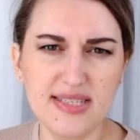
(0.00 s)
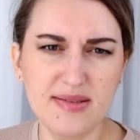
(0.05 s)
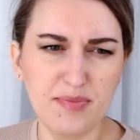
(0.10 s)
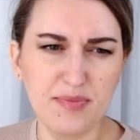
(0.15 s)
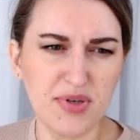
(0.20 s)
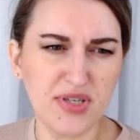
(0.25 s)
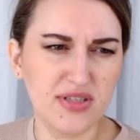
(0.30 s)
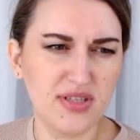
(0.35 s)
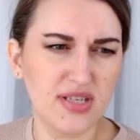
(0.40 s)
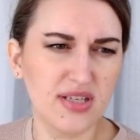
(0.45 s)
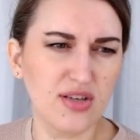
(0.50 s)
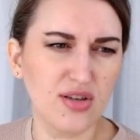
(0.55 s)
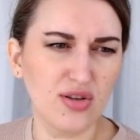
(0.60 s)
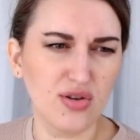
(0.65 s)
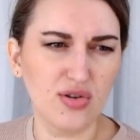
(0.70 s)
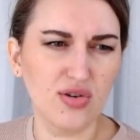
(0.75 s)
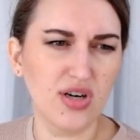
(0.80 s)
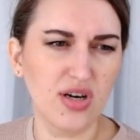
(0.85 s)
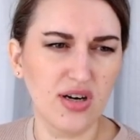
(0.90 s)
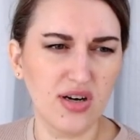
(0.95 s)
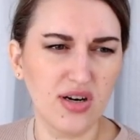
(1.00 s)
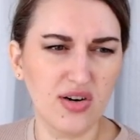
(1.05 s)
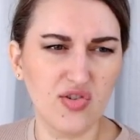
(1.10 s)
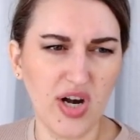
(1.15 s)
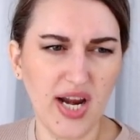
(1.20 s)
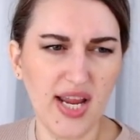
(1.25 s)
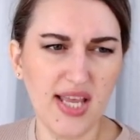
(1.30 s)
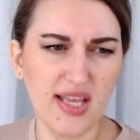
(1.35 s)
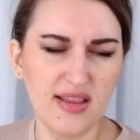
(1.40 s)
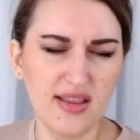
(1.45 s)
particular
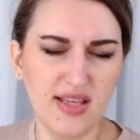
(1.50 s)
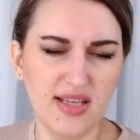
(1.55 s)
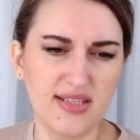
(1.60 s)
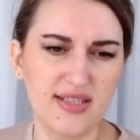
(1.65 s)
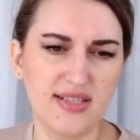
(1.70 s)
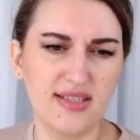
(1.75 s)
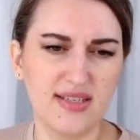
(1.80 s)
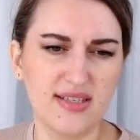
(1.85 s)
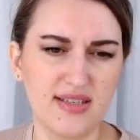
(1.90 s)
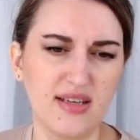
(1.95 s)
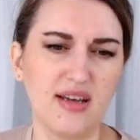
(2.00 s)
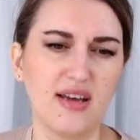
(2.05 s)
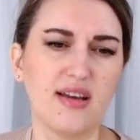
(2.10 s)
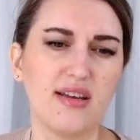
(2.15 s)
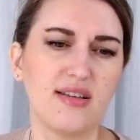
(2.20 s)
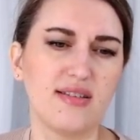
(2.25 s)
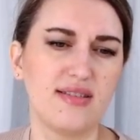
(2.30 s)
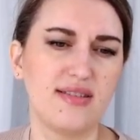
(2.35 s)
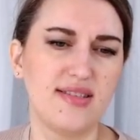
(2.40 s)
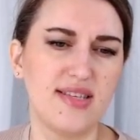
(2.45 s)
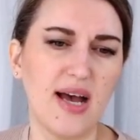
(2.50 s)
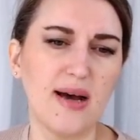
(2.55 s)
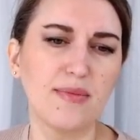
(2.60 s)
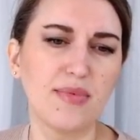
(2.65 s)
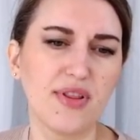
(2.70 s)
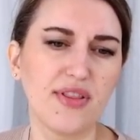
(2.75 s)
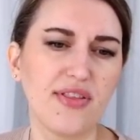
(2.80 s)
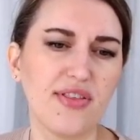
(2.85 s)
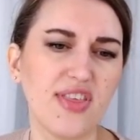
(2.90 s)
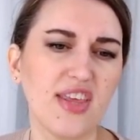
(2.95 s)
grade, this
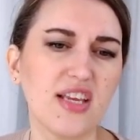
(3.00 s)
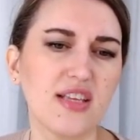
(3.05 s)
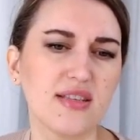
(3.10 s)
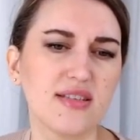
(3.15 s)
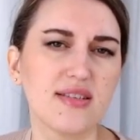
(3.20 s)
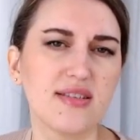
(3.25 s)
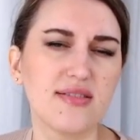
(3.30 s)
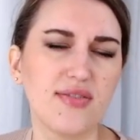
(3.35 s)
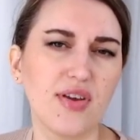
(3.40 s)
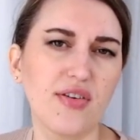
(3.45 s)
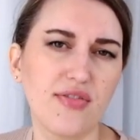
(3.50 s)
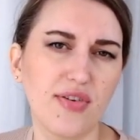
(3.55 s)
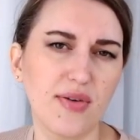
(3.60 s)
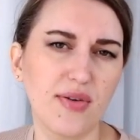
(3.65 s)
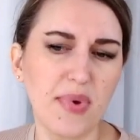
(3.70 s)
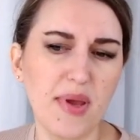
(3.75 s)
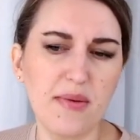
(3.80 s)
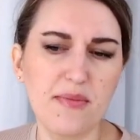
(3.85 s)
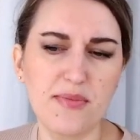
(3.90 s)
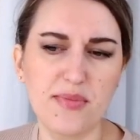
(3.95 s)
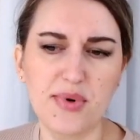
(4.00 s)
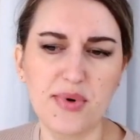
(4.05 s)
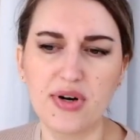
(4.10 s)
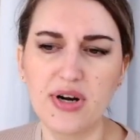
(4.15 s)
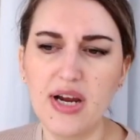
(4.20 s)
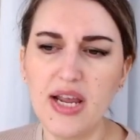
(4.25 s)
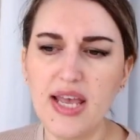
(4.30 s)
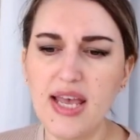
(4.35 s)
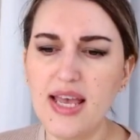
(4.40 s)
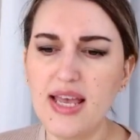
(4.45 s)
double thickness wafer paper,
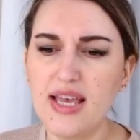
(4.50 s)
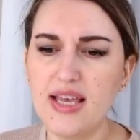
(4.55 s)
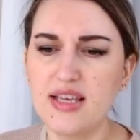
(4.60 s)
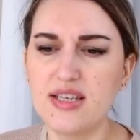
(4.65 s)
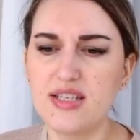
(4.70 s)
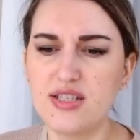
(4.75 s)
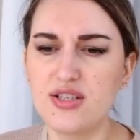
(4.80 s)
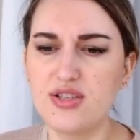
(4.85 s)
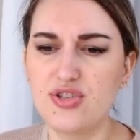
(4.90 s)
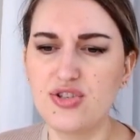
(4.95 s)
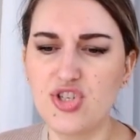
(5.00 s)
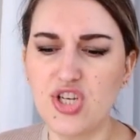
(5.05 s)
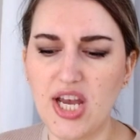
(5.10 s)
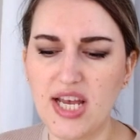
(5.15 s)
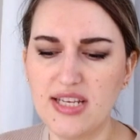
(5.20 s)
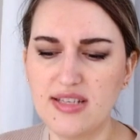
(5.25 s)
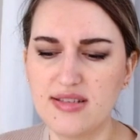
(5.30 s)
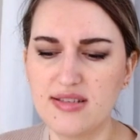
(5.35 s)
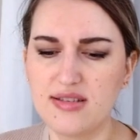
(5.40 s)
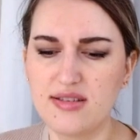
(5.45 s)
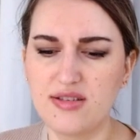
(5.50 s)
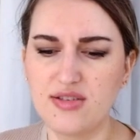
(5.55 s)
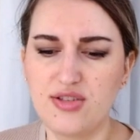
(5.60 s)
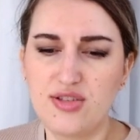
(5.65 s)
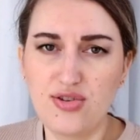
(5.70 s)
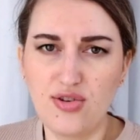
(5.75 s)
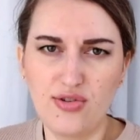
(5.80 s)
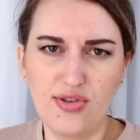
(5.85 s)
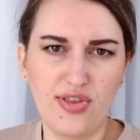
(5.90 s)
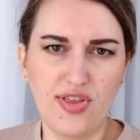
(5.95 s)
is just
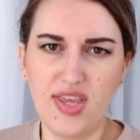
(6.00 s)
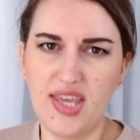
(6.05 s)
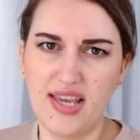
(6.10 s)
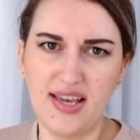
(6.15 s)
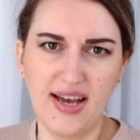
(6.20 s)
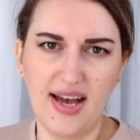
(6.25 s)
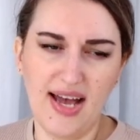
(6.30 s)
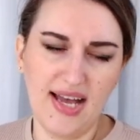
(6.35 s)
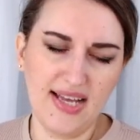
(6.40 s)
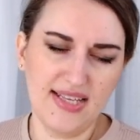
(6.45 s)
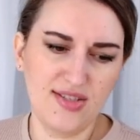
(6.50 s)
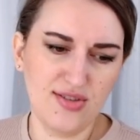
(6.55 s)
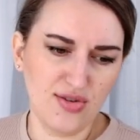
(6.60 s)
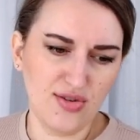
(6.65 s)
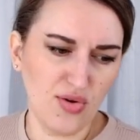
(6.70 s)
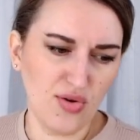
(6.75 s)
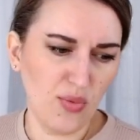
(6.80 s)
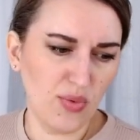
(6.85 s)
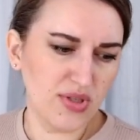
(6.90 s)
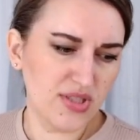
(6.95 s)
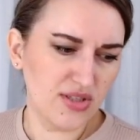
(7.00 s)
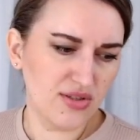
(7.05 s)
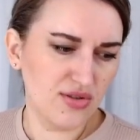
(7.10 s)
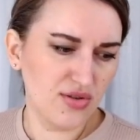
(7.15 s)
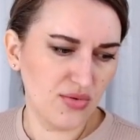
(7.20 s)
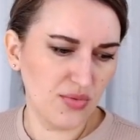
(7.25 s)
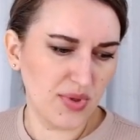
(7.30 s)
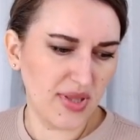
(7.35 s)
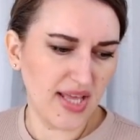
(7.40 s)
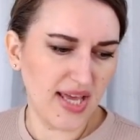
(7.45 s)
too thick. I don't know what to
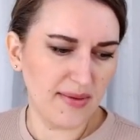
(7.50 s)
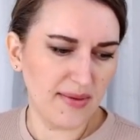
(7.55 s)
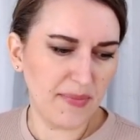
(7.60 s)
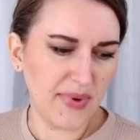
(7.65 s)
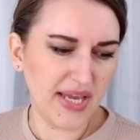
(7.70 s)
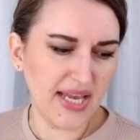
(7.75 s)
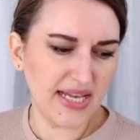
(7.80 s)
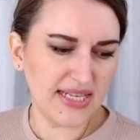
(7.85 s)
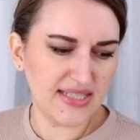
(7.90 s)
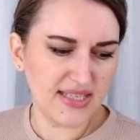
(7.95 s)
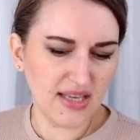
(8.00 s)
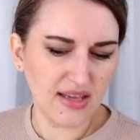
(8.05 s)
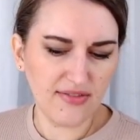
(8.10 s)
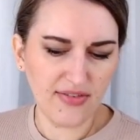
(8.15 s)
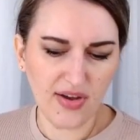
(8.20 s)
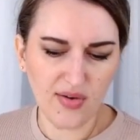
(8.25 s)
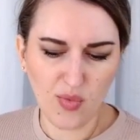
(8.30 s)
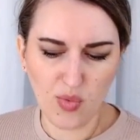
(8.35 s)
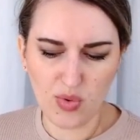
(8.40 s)
do with that, because if I